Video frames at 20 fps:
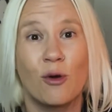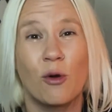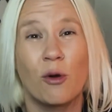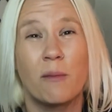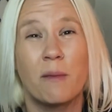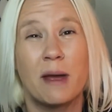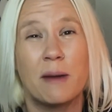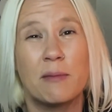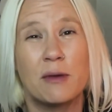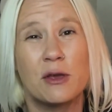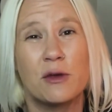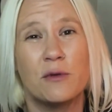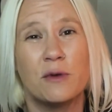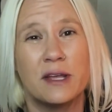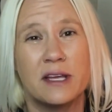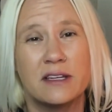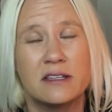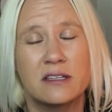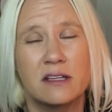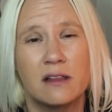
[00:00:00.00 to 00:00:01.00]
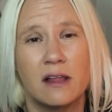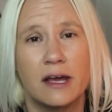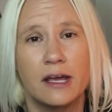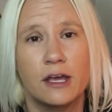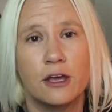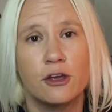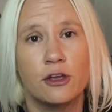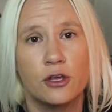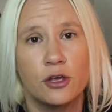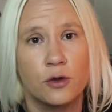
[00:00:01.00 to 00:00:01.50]
or maybe you need to
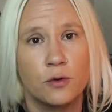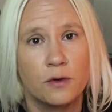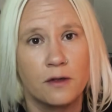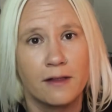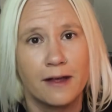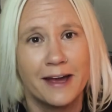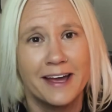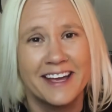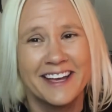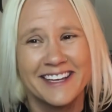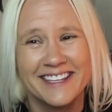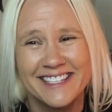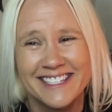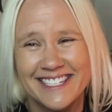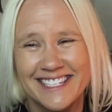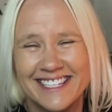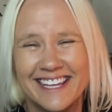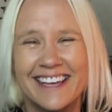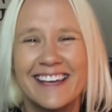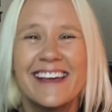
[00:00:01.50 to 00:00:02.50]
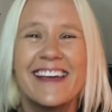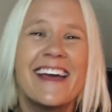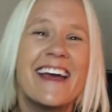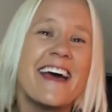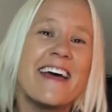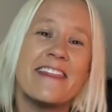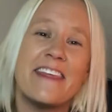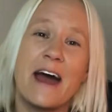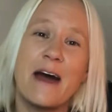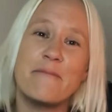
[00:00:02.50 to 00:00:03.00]
like utilize
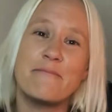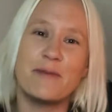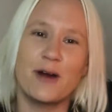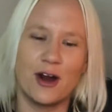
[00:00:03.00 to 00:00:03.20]
that